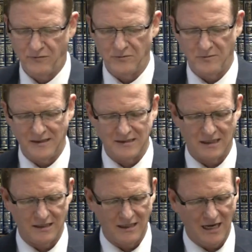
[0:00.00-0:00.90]
from
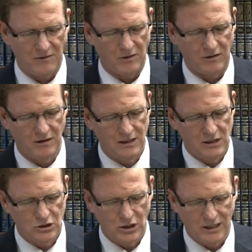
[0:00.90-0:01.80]
domesticated animal.
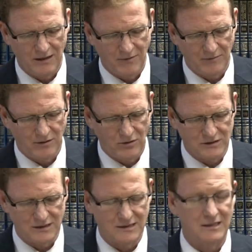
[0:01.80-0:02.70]
Shene'emar,
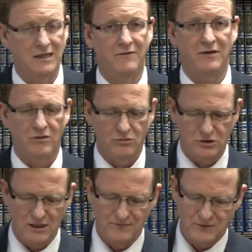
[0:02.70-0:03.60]
because it said in Leviticus
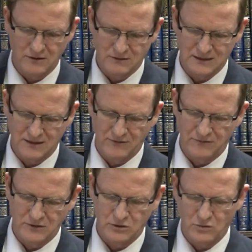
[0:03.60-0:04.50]
chapter 7
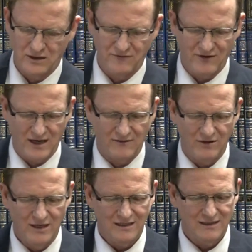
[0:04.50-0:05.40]
verse 25,
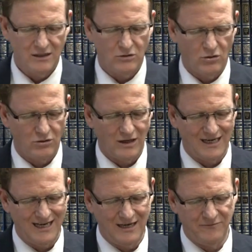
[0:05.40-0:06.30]
Ki kol ochel
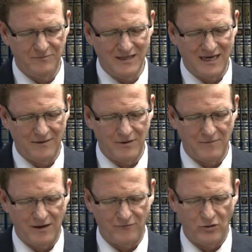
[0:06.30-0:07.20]
chelev min
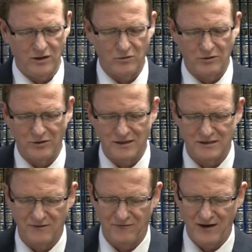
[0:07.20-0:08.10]
ha-be'ema, for anyone who
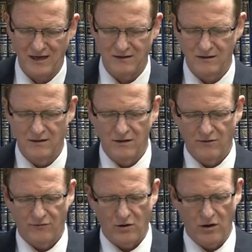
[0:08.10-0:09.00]
eats the fat
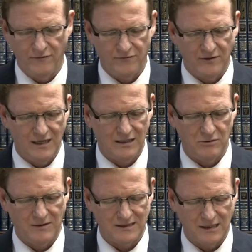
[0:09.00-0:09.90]
of the
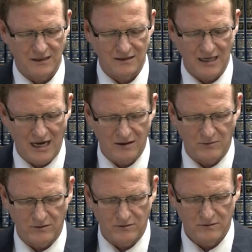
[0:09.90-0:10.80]
domesticated
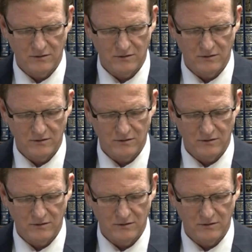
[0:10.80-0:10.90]
animal.